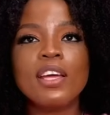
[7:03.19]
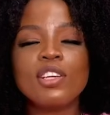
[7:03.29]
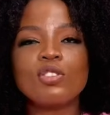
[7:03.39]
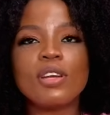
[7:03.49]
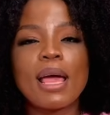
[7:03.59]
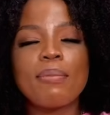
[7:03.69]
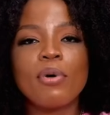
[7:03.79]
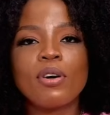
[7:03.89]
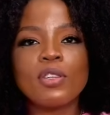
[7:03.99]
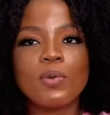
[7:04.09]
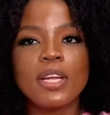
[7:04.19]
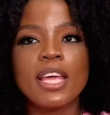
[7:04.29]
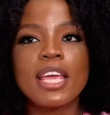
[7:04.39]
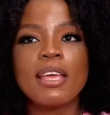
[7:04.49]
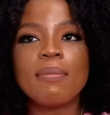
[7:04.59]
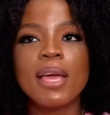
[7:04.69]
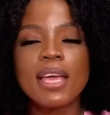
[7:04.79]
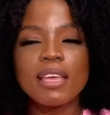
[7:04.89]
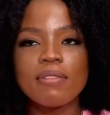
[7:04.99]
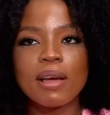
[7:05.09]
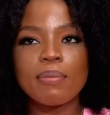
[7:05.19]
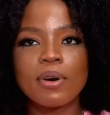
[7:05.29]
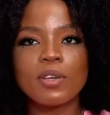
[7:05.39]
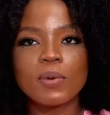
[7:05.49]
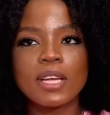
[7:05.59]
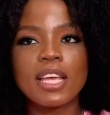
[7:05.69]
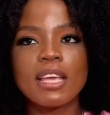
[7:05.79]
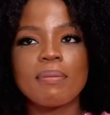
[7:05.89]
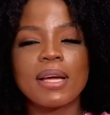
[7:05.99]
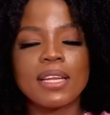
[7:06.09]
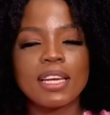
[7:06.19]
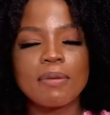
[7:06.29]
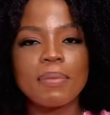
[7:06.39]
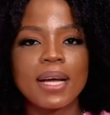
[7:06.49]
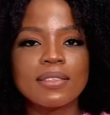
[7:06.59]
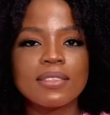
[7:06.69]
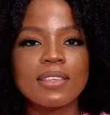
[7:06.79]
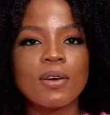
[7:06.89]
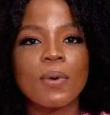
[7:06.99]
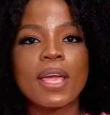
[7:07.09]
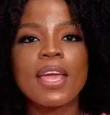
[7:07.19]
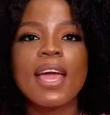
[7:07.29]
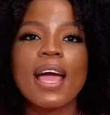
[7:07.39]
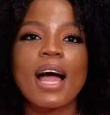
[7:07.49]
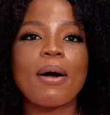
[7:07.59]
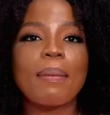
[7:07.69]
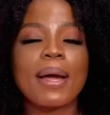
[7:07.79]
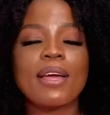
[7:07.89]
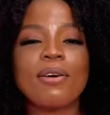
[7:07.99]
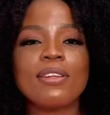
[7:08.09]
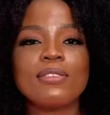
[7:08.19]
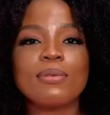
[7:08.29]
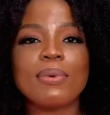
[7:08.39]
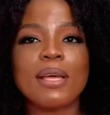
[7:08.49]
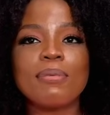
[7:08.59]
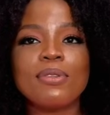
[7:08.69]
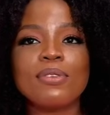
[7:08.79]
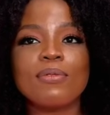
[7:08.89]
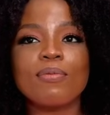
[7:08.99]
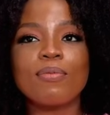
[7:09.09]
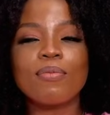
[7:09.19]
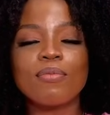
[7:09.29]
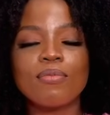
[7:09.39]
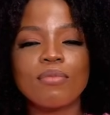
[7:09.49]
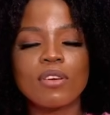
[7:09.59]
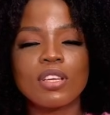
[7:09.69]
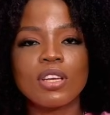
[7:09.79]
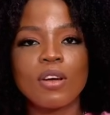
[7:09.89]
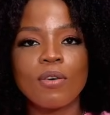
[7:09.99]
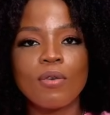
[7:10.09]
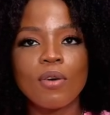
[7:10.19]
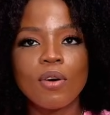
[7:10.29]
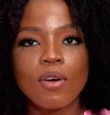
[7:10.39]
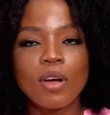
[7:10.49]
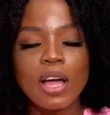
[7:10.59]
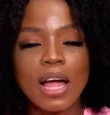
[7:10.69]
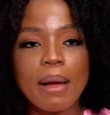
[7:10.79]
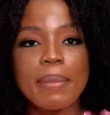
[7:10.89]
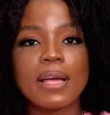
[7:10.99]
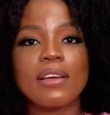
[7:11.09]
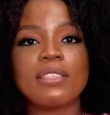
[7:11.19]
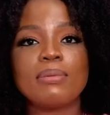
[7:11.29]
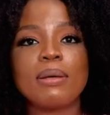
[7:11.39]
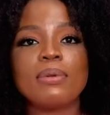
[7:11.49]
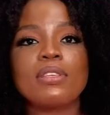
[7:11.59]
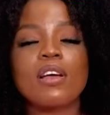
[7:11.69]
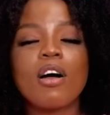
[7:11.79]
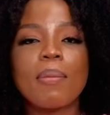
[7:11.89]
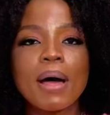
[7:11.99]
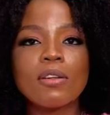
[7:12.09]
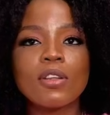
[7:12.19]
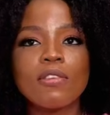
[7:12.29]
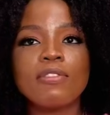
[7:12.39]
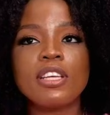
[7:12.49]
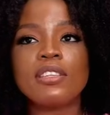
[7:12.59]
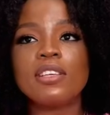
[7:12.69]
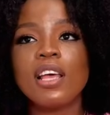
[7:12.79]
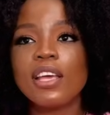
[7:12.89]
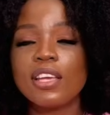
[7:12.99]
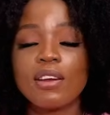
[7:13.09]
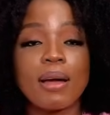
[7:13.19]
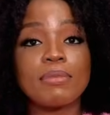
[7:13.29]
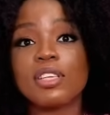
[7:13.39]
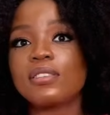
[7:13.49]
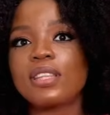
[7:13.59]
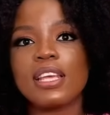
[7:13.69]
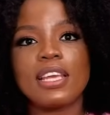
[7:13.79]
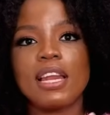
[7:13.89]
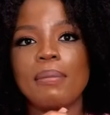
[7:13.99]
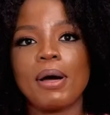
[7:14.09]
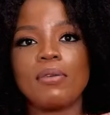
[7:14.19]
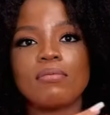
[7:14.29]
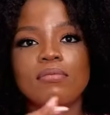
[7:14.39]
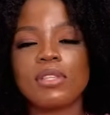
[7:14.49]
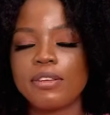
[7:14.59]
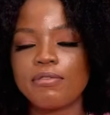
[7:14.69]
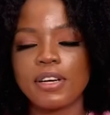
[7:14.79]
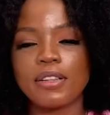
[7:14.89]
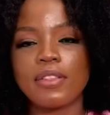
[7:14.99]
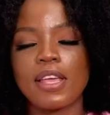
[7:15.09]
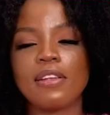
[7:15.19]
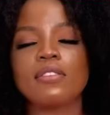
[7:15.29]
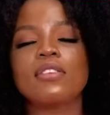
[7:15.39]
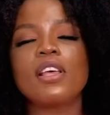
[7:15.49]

Should I bond with him? If I bond with him and then he passes away, how am I going to be able to, you know, how am I going to be able to come out of it? You know, I'm just thinking about different things.